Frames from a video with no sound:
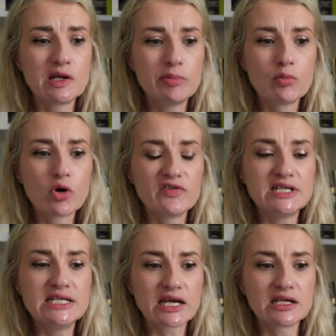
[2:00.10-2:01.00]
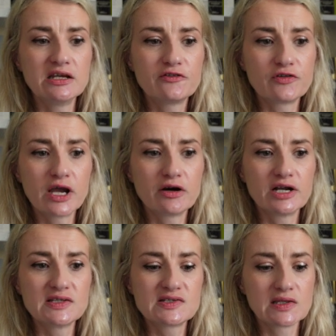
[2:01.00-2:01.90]
be more of a decadent
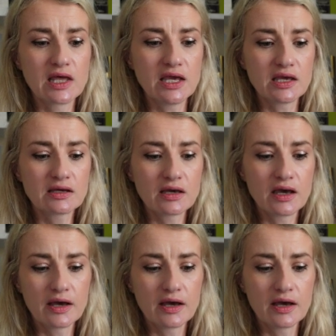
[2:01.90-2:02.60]
fragrance like,